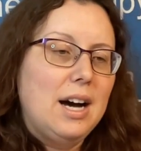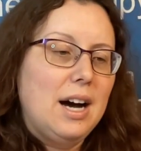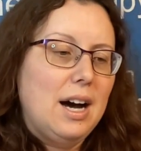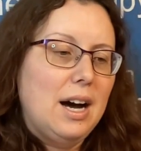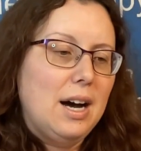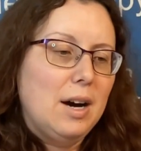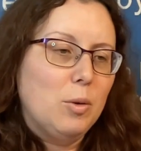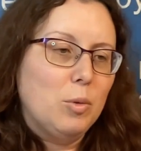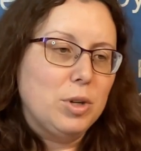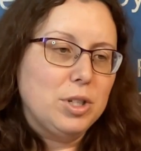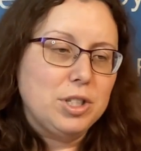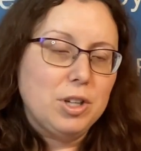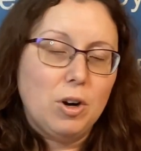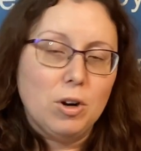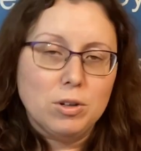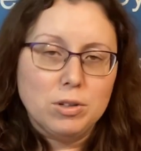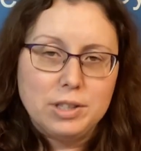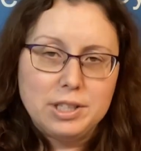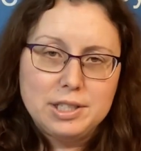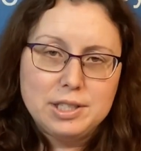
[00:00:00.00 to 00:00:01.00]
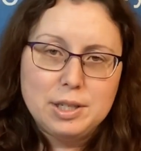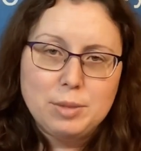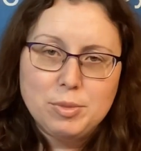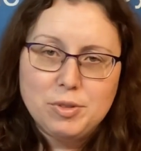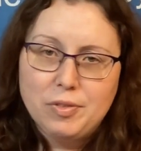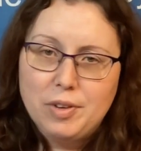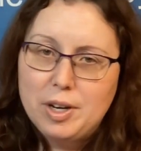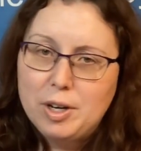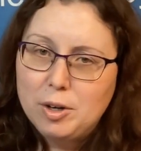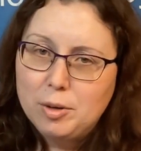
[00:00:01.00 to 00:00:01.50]
uh, which hardly
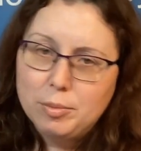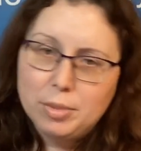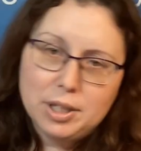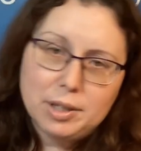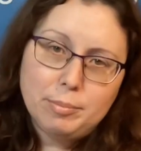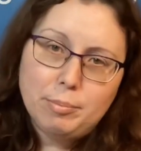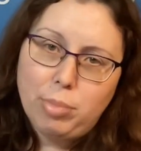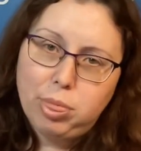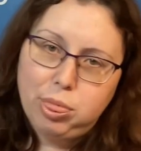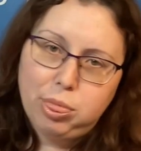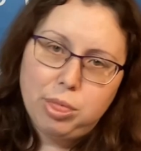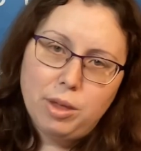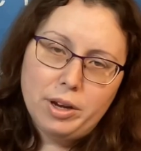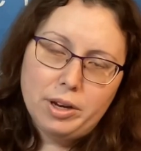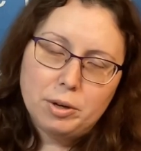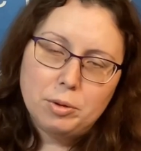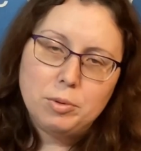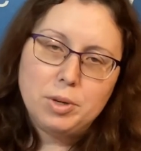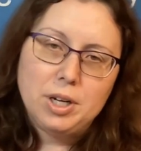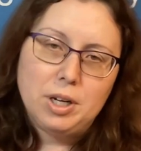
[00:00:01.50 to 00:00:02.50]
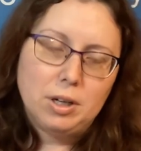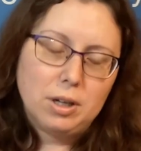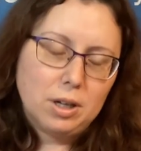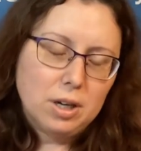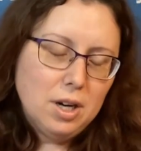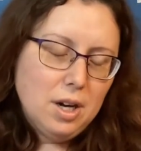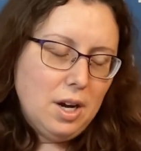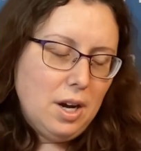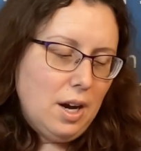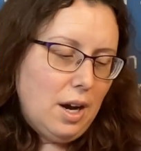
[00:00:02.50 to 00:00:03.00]
seems fair, but here we are.